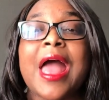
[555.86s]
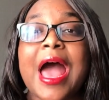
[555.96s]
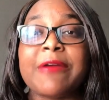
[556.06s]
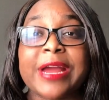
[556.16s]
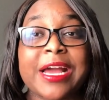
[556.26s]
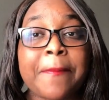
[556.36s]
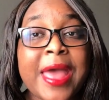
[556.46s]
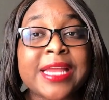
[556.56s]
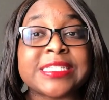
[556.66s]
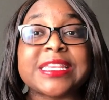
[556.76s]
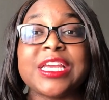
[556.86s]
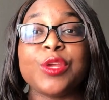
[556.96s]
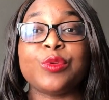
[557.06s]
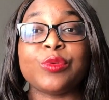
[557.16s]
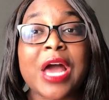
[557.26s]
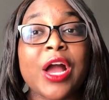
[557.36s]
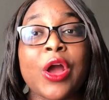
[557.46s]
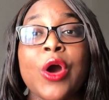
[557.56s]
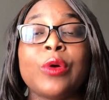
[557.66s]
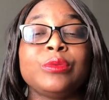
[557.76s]
I recommend that you do not
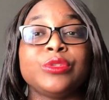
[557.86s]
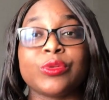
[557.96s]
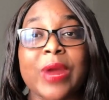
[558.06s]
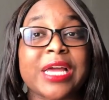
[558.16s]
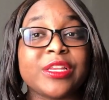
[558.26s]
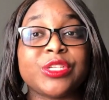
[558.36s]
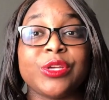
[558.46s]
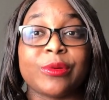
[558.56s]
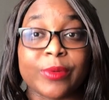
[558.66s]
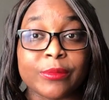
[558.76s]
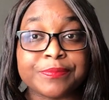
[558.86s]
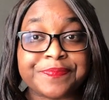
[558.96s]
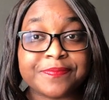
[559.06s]
go directly to your room.